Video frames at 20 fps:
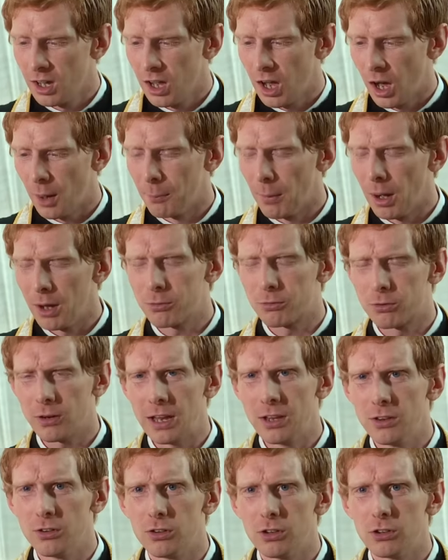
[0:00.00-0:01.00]
And my
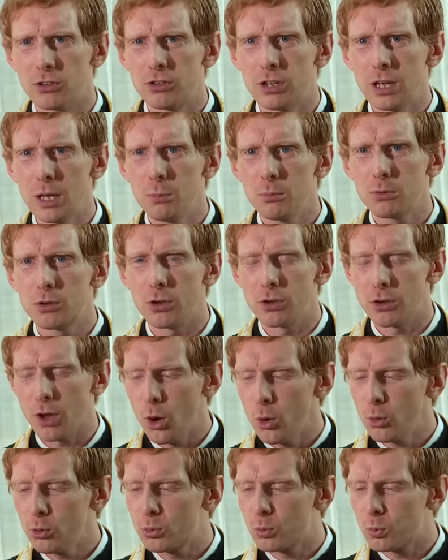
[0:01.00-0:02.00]
friends, it seems that
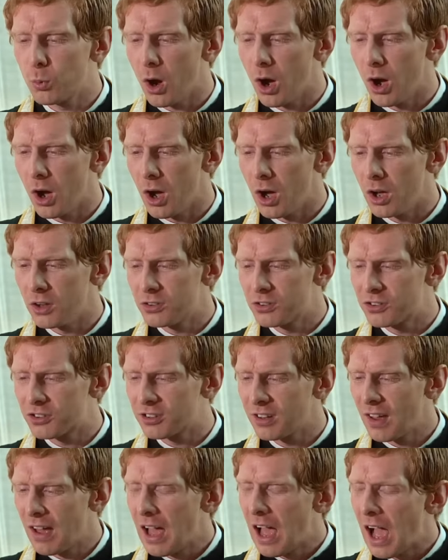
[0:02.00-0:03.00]
those
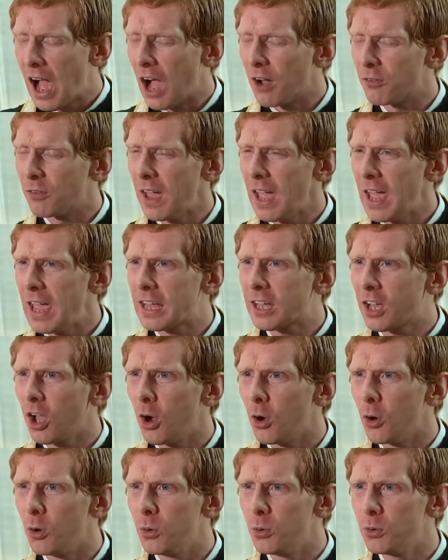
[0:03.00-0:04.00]
words have
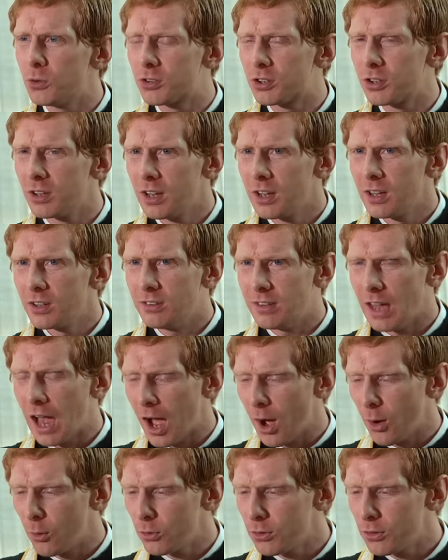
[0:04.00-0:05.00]
echoed
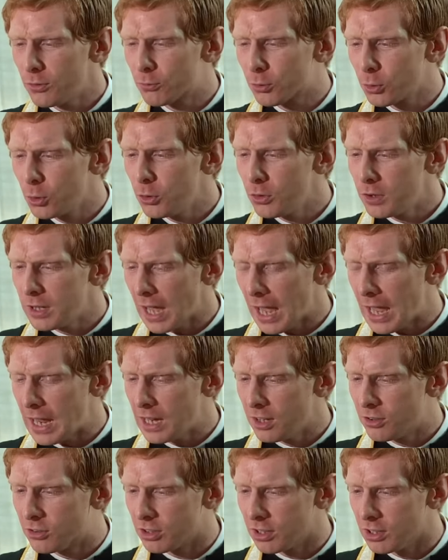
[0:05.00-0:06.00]
down through the
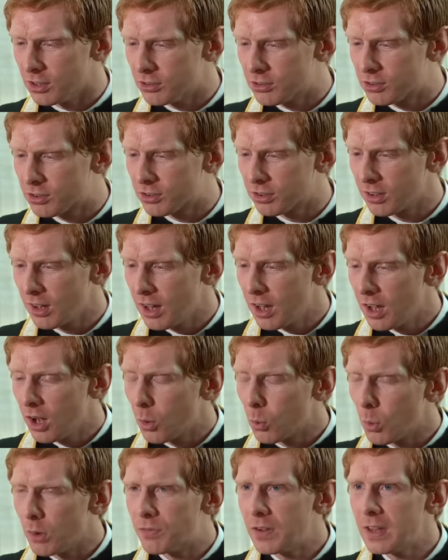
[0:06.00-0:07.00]
ages
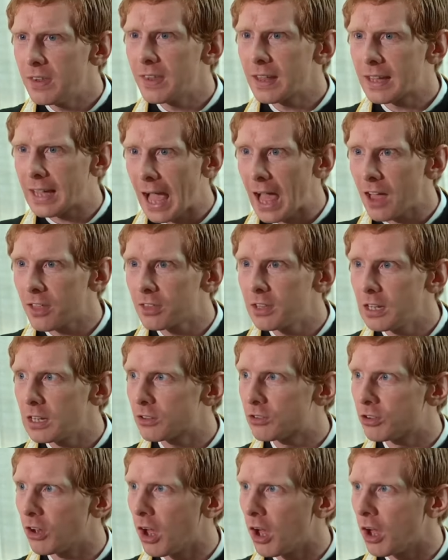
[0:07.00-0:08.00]
within the Catholic
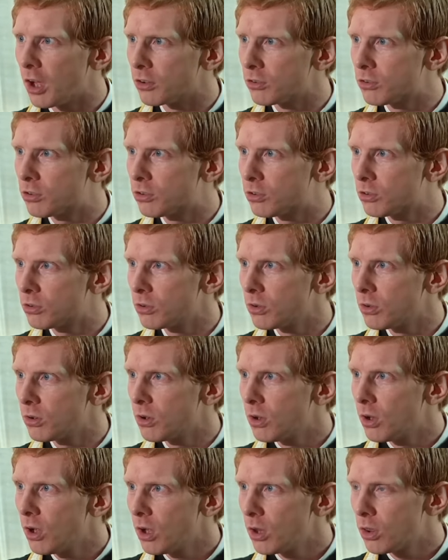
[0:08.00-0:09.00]
Church,
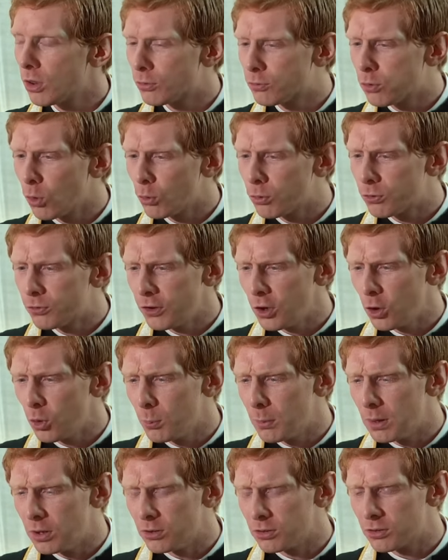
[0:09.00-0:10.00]
the
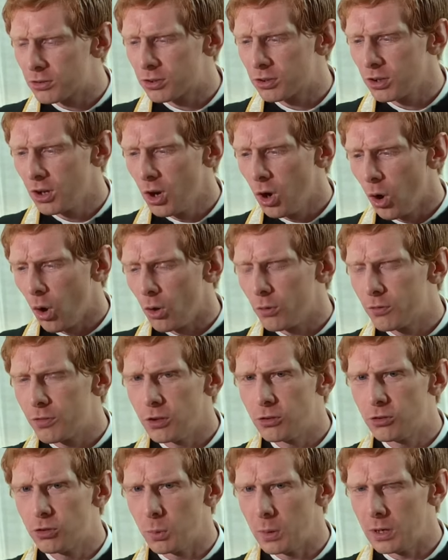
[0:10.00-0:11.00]
fulfillment of the
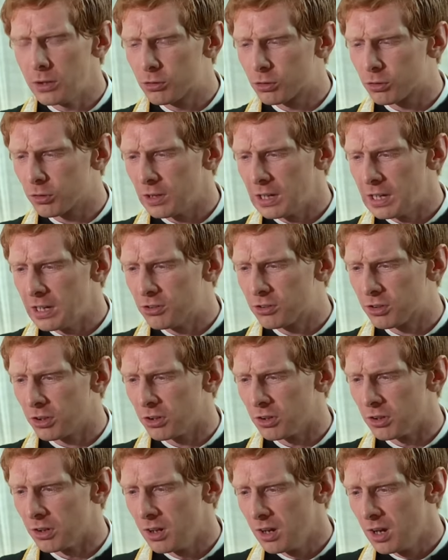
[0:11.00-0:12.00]
Jewish
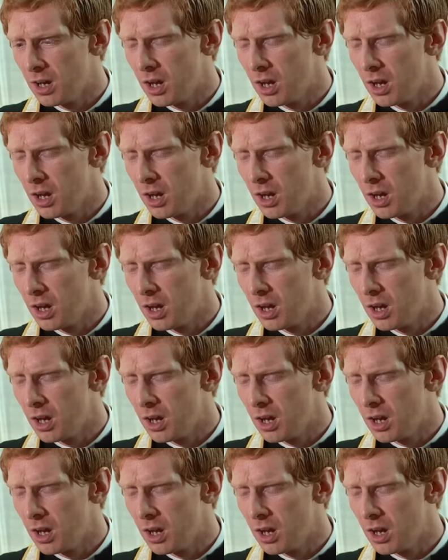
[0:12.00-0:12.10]
religion.